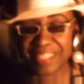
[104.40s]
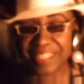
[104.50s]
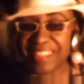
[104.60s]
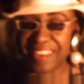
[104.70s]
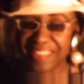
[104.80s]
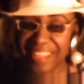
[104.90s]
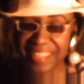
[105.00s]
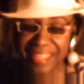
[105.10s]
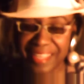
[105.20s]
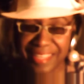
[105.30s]
he there
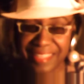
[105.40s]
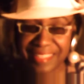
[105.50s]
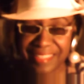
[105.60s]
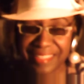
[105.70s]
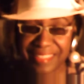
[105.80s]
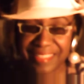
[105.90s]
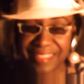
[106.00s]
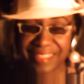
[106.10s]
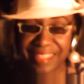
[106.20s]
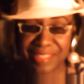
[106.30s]
that night?
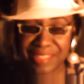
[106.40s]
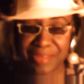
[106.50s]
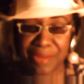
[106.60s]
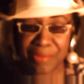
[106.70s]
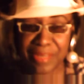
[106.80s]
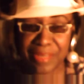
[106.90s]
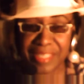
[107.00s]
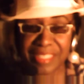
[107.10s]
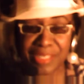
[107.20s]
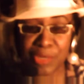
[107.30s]
That's what I
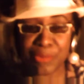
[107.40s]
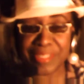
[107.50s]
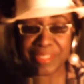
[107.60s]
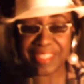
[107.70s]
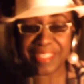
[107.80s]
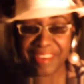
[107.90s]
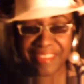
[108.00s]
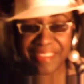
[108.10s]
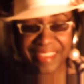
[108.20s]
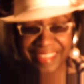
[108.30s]
wanted to know. Was he
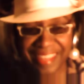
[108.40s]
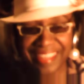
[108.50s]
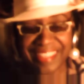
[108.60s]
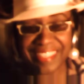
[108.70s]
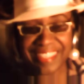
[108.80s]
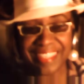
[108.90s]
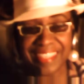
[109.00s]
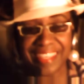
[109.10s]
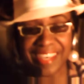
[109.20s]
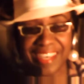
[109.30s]
there that night?
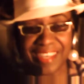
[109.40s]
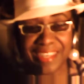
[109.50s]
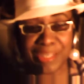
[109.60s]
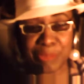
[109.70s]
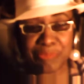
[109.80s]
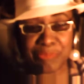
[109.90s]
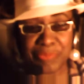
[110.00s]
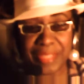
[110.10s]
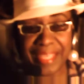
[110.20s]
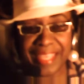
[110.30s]
Um,
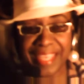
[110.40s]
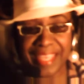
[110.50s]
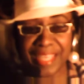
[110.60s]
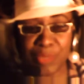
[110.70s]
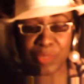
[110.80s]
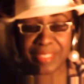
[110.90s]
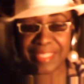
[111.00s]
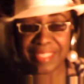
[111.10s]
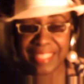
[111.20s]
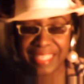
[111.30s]
and uh,
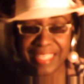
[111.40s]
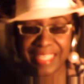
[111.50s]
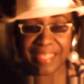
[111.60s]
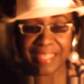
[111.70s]
was he